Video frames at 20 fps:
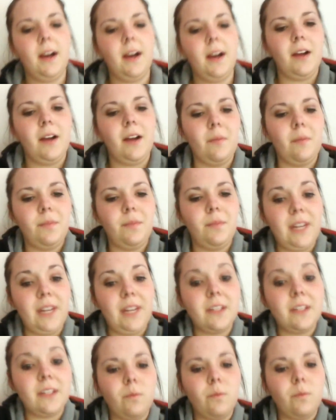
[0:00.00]
um,
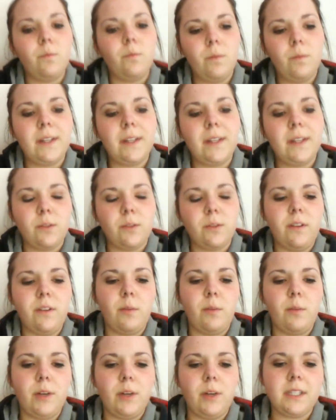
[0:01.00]
that that's one of
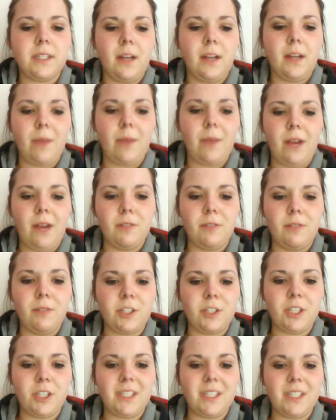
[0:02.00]
the points that I made
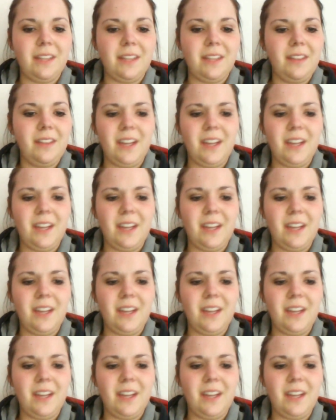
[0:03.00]
was just